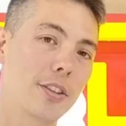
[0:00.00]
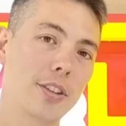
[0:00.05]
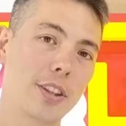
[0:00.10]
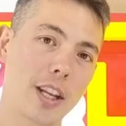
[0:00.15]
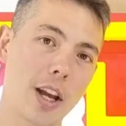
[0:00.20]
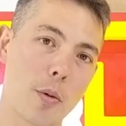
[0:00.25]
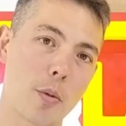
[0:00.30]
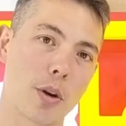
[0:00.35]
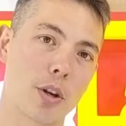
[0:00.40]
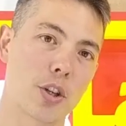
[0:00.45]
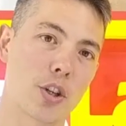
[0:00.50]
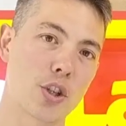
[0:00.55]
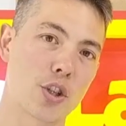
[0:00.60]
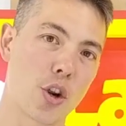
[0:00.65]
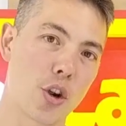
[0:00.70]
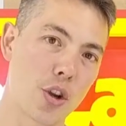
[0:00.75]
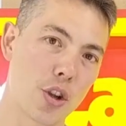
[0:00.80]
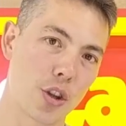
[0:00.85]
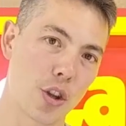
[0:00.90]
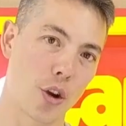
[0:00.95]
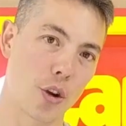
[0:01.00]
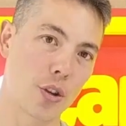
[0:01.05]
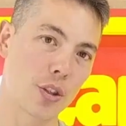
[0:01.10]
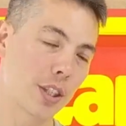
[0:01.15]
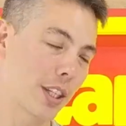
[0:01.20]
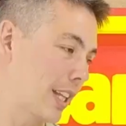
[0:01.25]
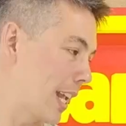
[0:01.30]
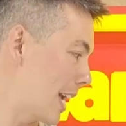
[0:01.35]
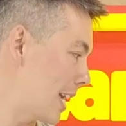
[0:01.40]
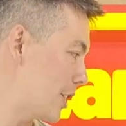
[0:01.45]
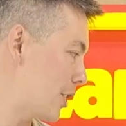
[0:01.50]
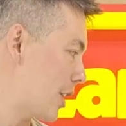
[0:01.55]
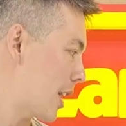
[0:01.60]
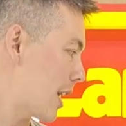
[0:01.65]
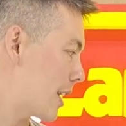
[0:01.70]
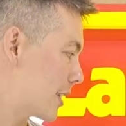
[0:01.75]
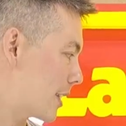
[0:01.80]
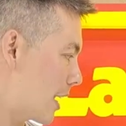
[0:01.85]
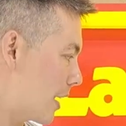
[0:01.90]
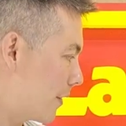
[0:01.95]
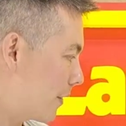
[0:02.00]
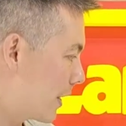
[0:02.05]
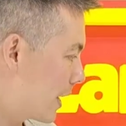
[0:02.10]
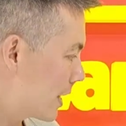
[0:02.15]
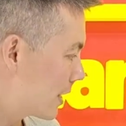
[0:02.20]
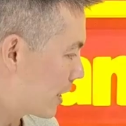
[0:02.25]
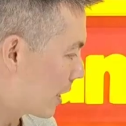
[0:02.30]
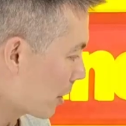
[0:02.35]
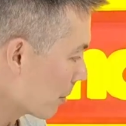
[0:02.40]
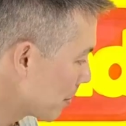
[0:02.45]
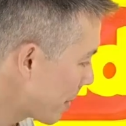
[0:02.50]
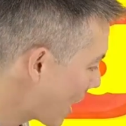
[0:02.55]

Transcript: The other thing I wanted to show you though is the gauge guards have these